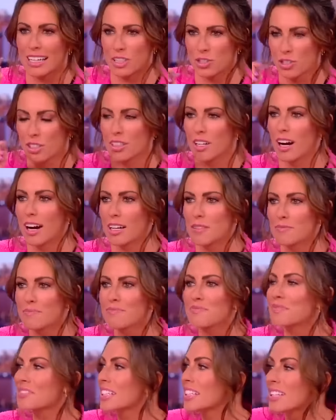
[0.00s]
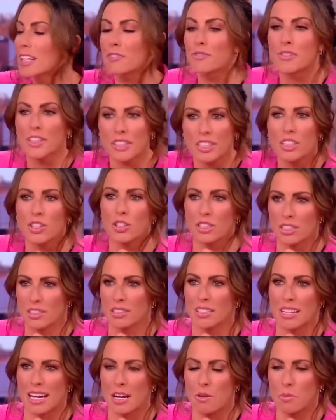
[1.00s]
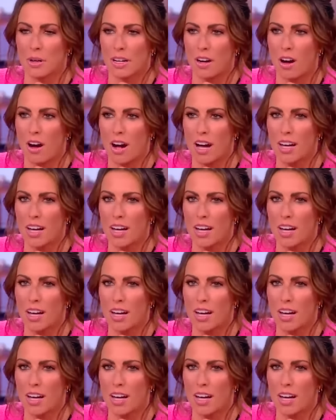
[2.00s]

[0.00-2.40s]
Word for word: he actually got very good as the night went